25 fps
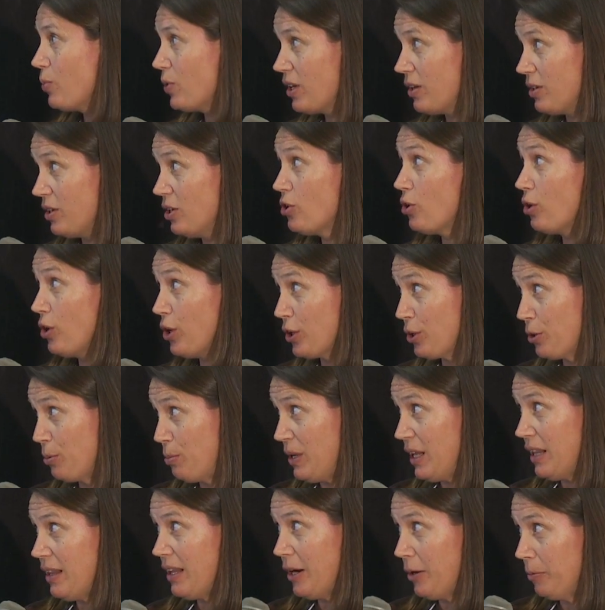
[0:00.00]
Will it no longer
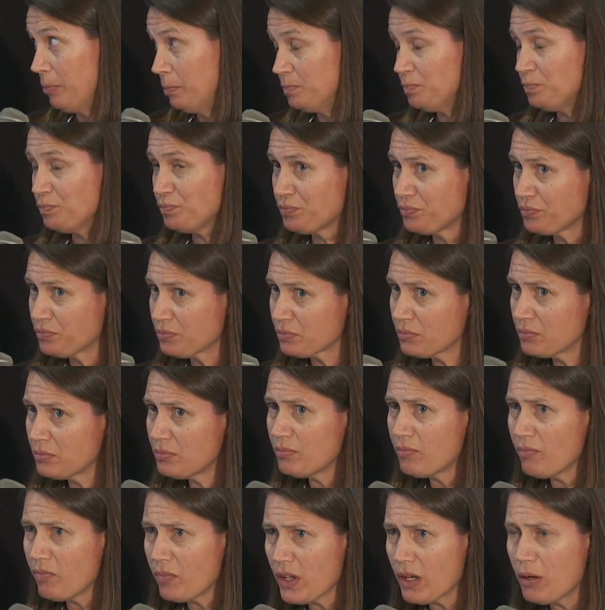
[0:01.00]
be there?
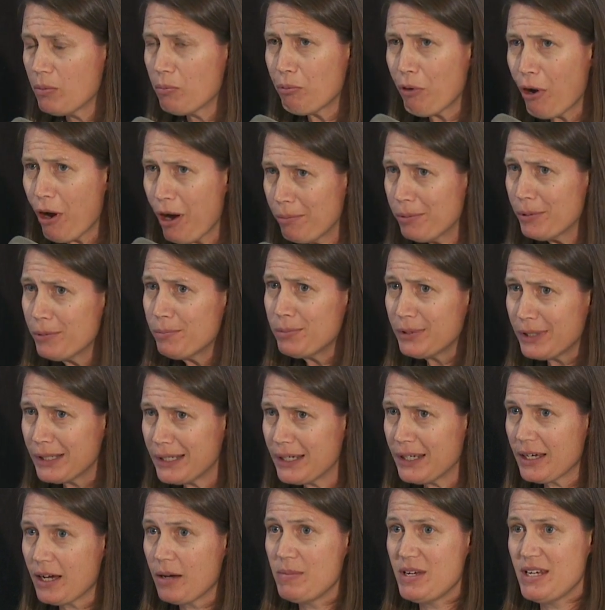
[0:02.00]

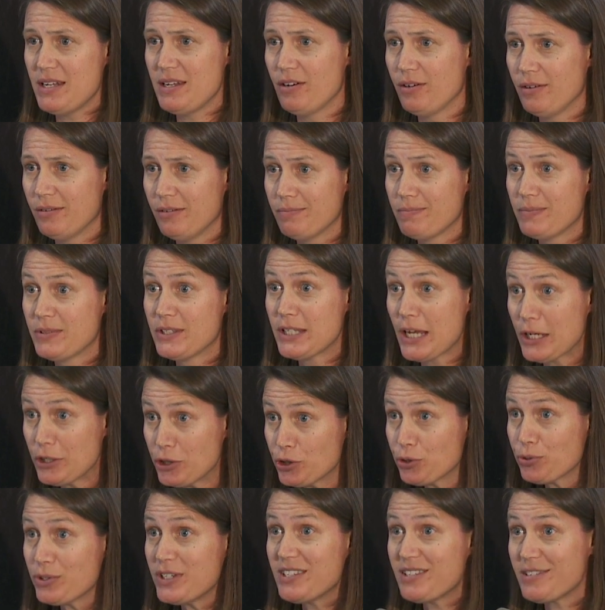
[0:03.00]
Probably,
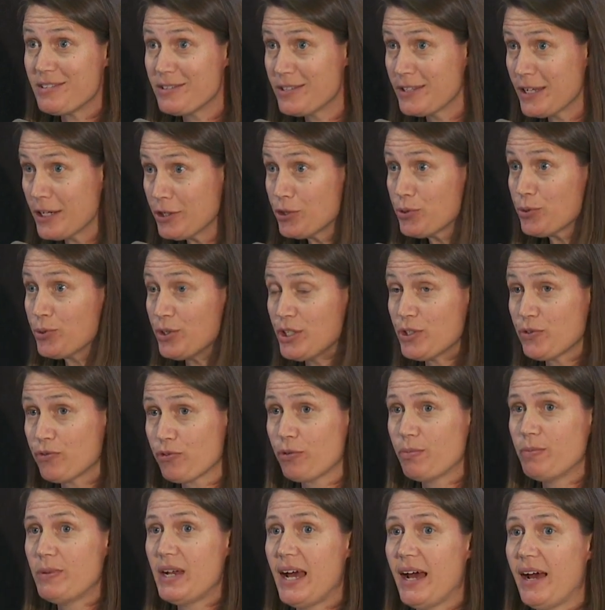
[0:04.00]
centuries and centuries
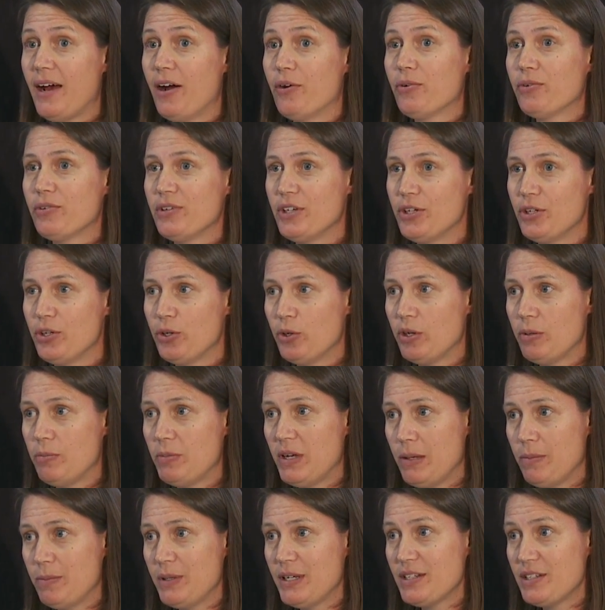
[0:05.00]
from now, it
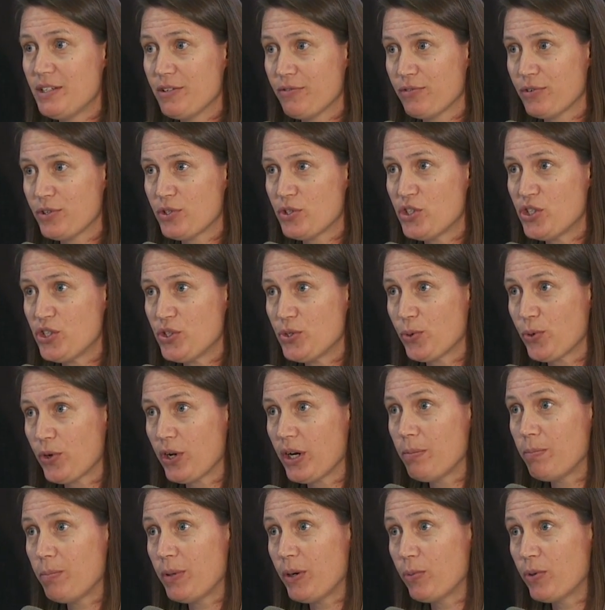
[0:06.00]
may be a different
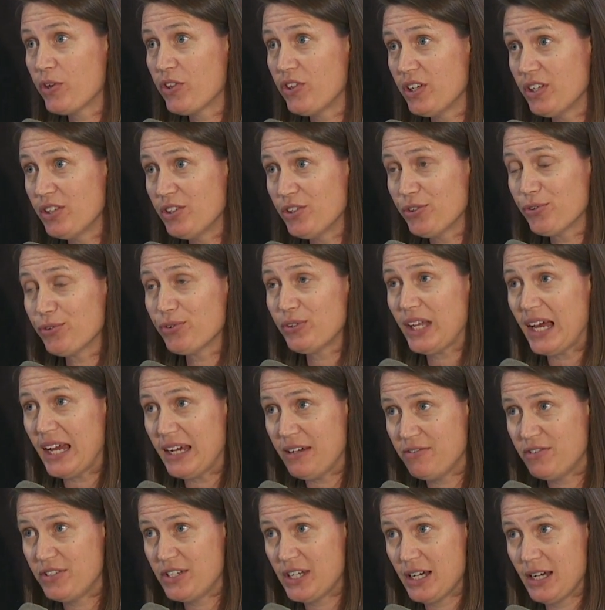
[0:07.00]
story. But within your
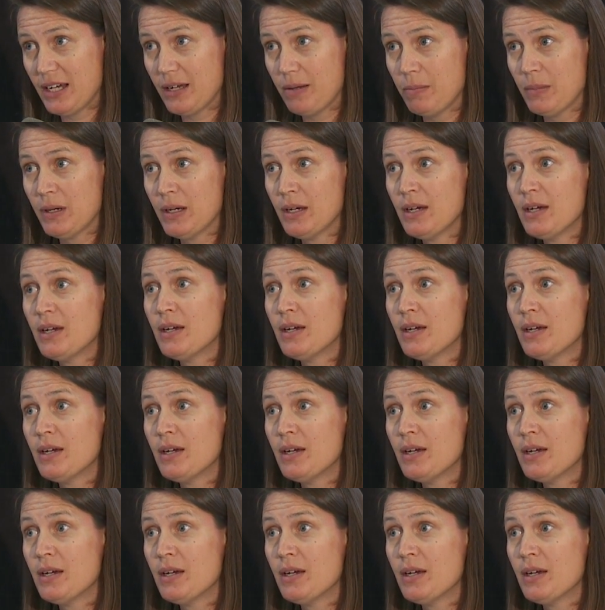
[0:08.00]
lifetime,